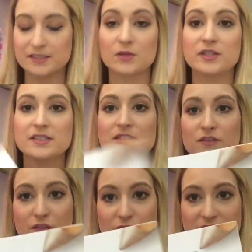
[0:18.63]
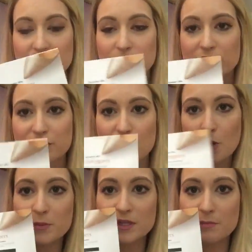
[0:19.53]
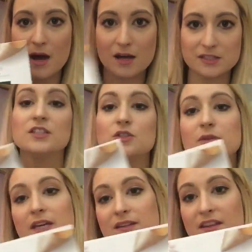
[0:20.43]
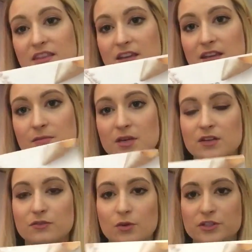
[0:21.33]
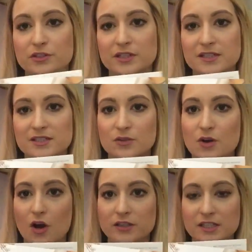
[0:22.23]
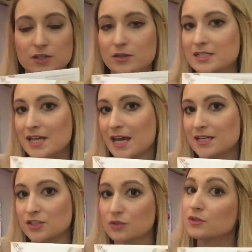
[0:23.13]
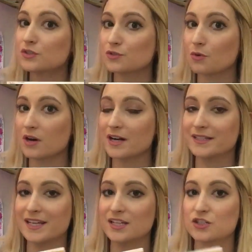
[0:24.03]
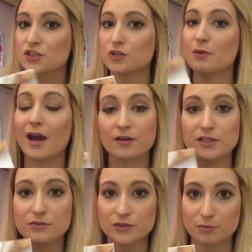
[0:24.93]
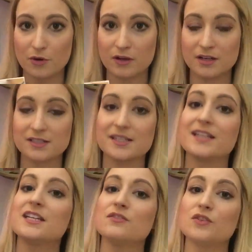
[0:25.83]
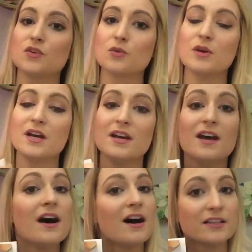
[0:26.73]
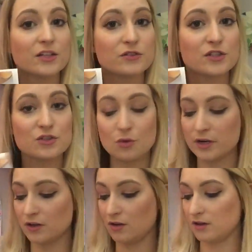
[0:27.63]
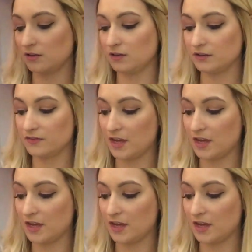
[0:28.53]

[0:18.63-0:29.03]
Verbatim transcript: So this is the first thing. Whenever you open the box, you get the theme, and of course you get this little card that you can take to the store, and they can show you how to use the products and give you a little tutorial on all of